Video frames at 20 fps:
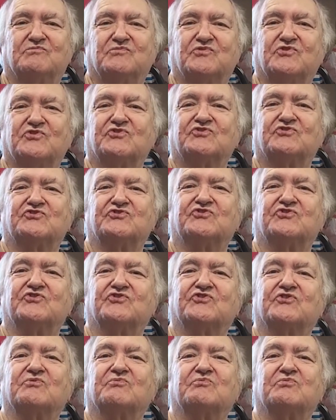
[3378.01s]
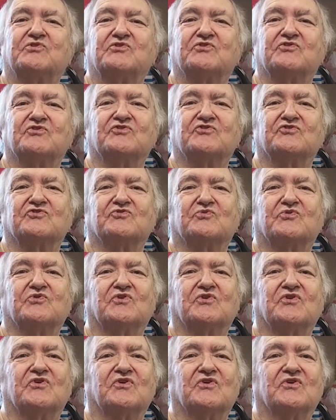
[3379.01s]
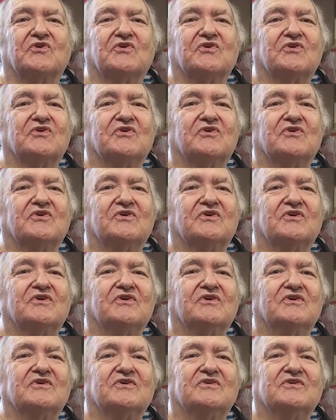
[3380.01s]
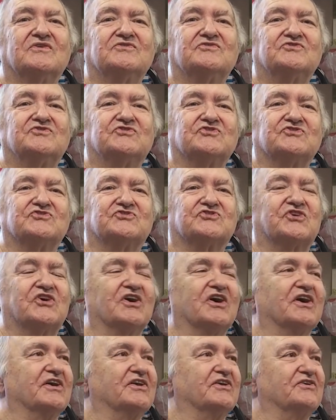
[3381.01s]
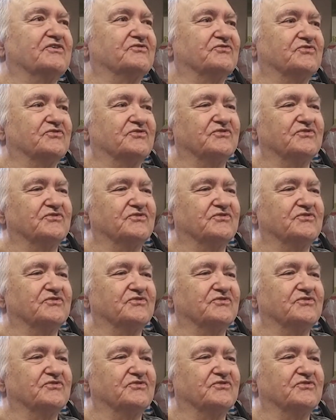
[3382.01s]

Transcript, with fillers: personal computers were just kind of